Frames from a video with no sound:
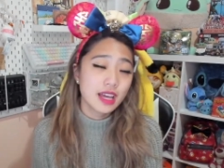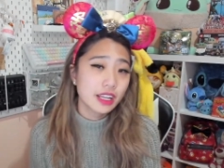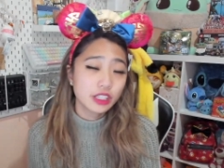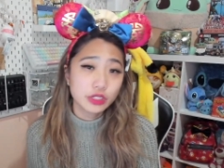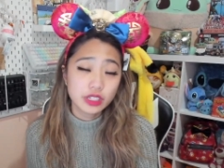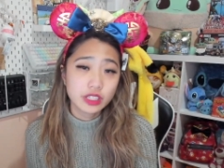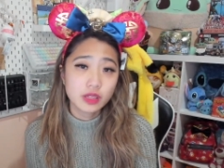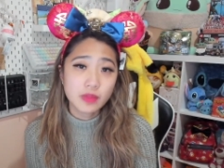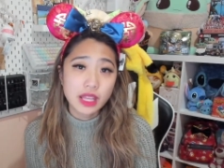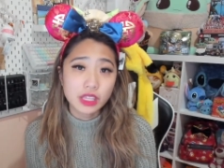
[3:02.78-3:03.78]
It's not included
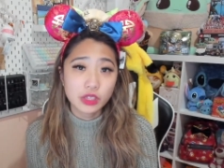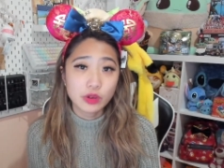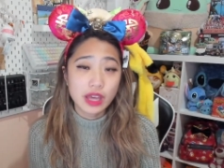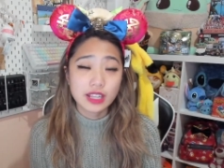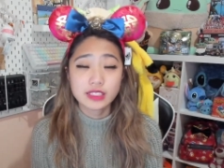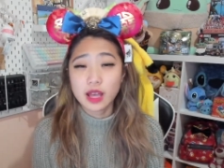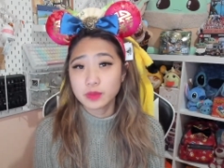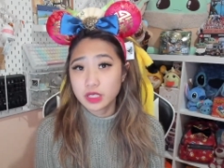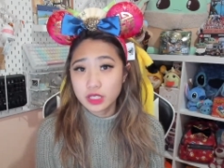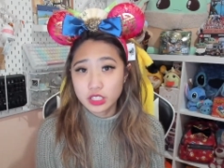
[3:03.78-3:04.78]
in the menu, and it's
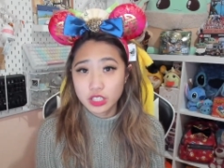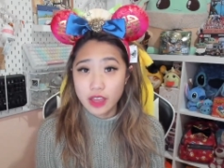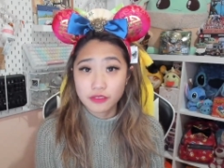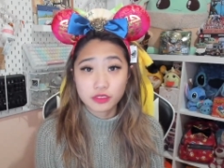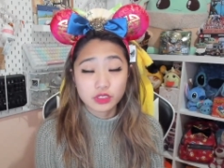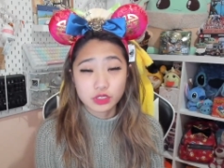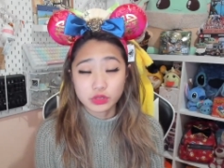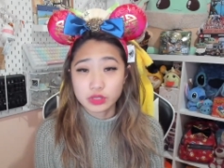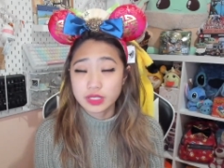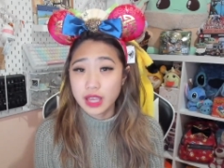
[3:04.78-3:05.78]
up to the chef
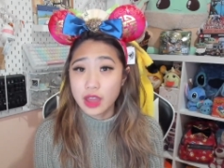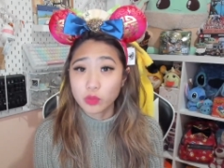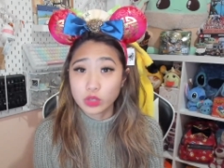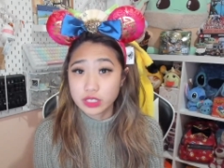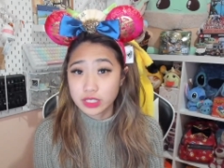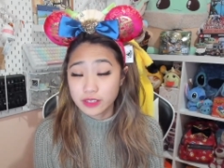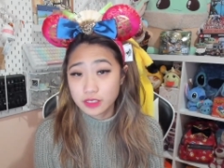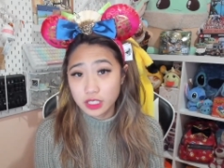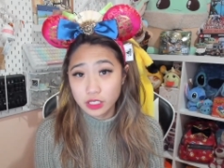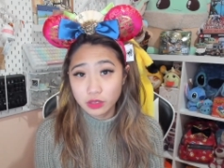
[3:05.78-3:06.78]
to decide what to
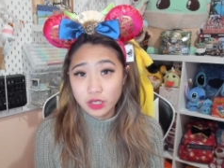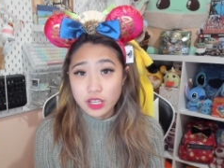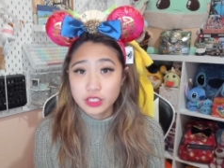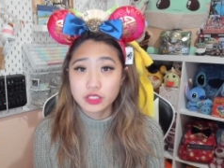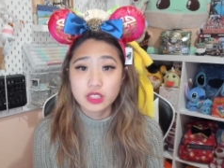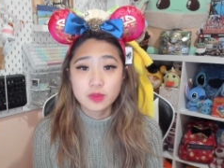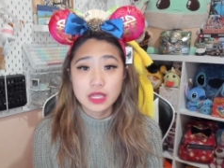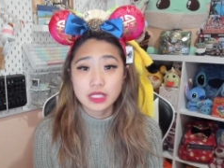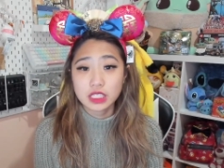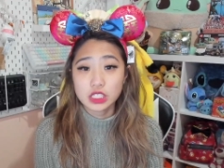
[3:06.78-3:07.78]
give to you, so this
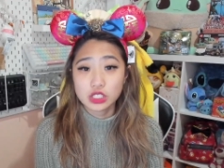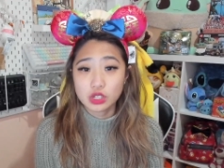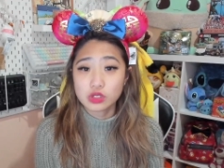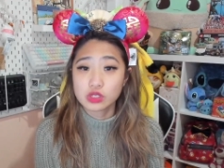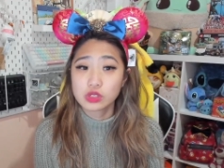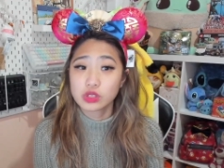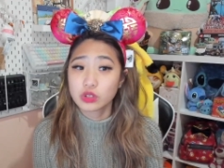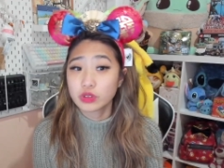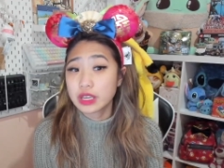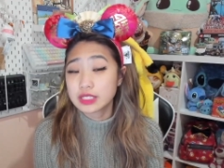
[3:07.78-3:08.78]
basically shows you the
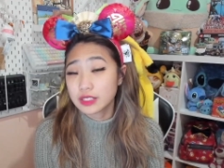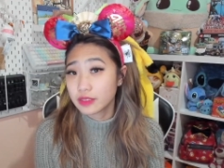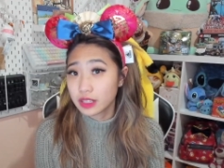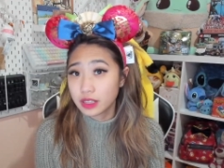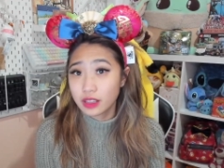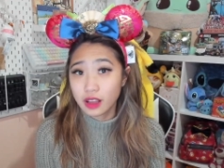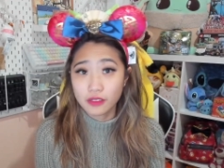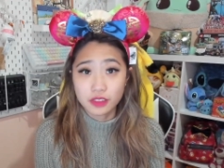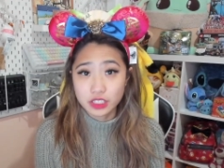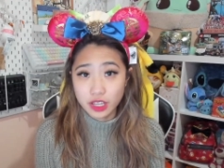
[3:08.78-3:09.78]
creativity
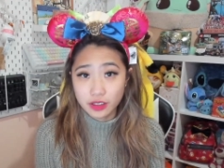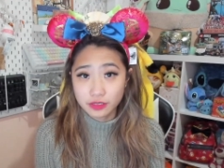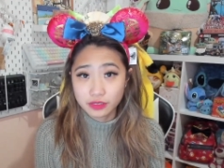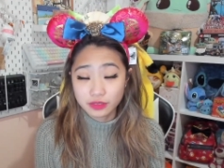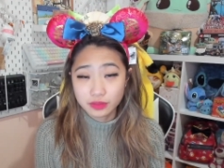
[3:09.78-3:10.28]
of the chef.